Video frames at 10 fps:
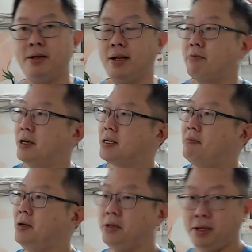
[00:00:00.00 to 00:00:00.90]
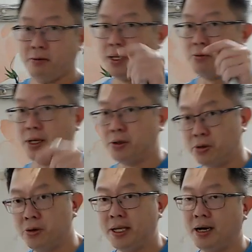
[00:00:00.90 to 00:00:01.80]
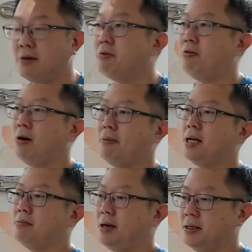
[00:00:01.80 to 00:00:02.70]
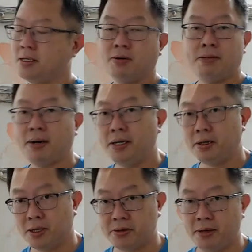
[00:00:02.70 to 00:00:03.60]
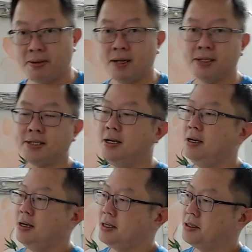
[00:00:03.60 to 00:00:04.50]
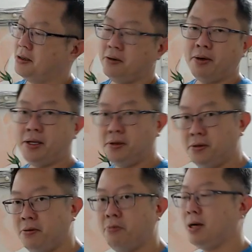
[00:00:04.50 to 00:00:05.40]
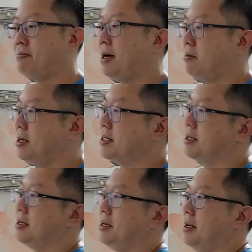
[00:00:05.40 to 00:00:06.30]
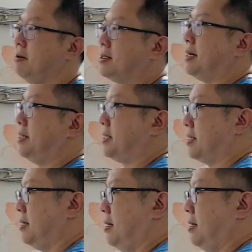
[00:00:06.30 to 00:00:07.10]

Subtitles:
Like for example, when you go down, 4 part minus 1 part equal 3 parts. So when you work backwards, it looks like this.